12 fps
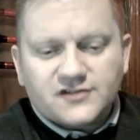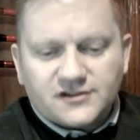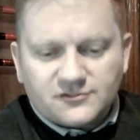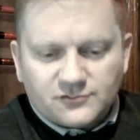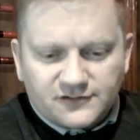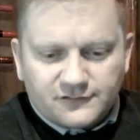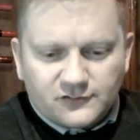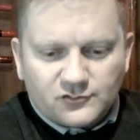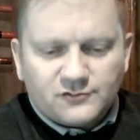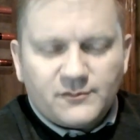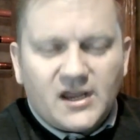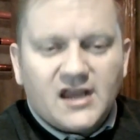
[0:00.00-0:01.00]
These were difficult
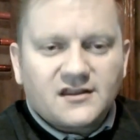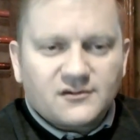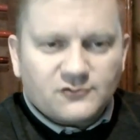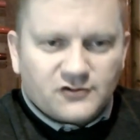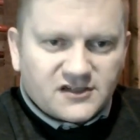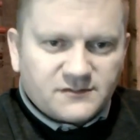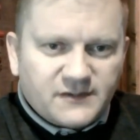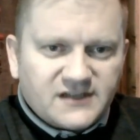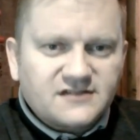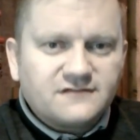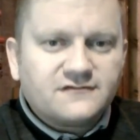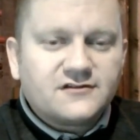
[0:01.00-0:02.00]
to make, they were
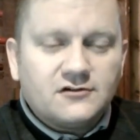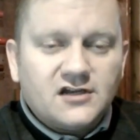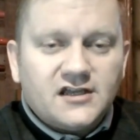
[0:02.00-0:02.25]
expensive, so